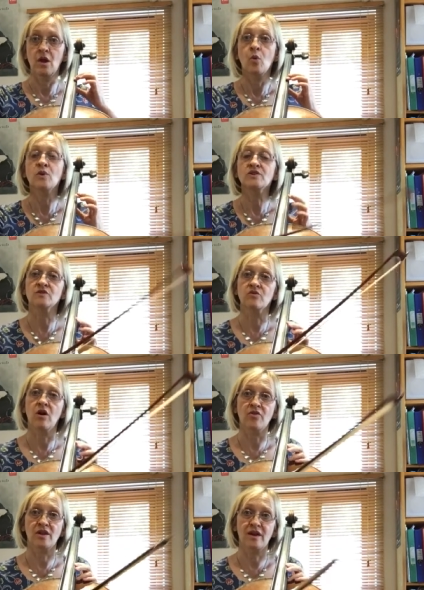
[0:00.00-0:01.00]
which is
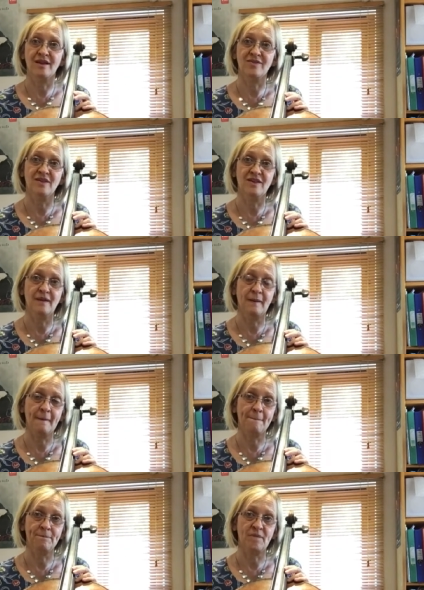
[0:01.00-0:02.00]
rather like the
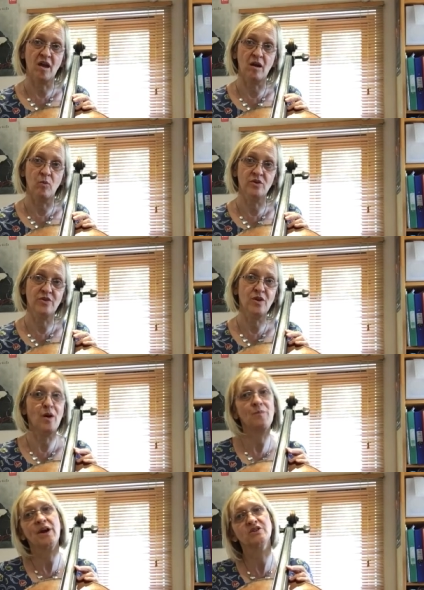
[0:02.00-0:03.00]
one of the
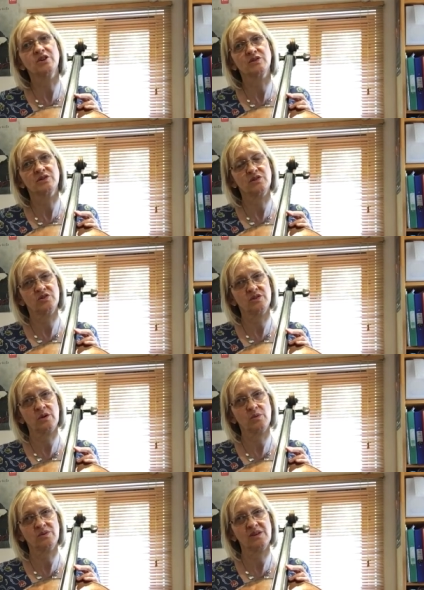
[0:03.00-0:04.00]
arpeggio solutions I
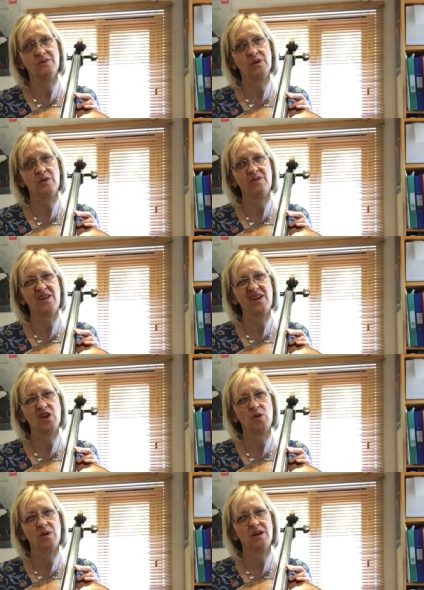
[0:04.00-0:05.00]
was giving you at the very
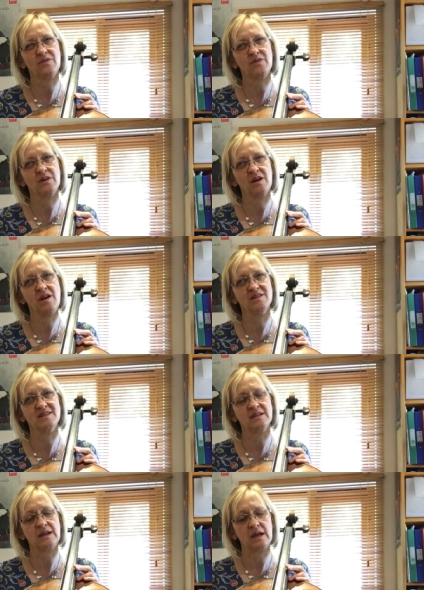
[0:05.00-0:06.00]
opening of the class
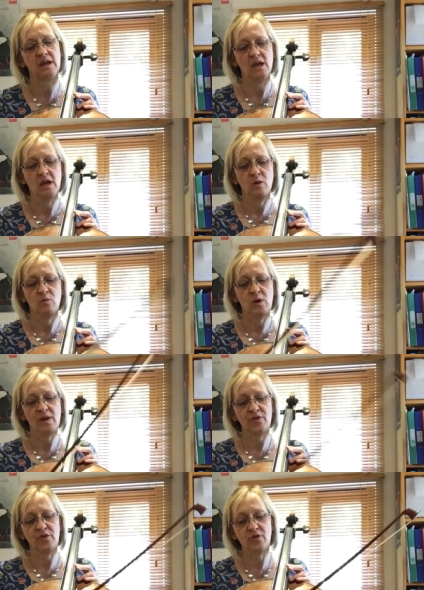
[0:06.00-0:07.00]
today, where we
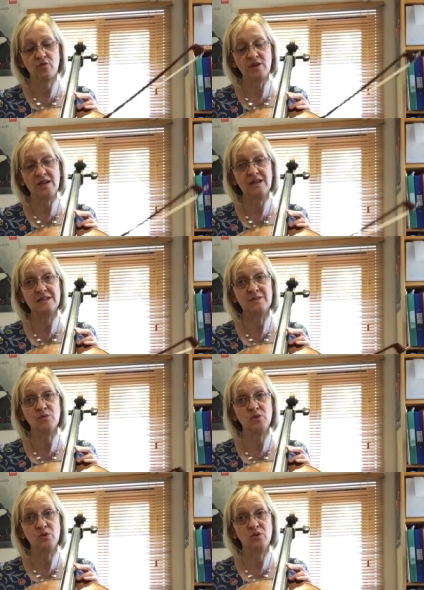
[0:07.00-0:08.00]
had 3
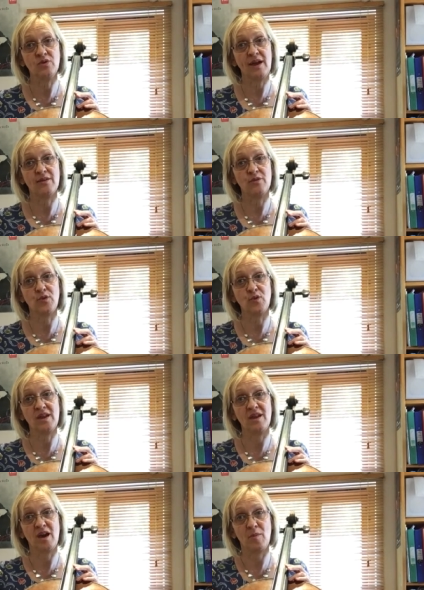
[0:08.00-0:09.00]
smooth and
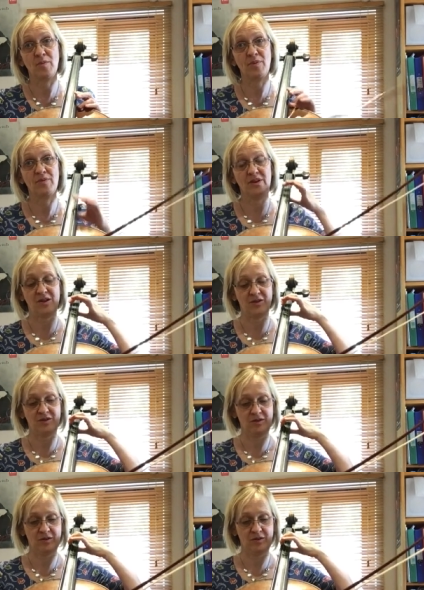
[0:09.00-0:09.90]
3 up, you know,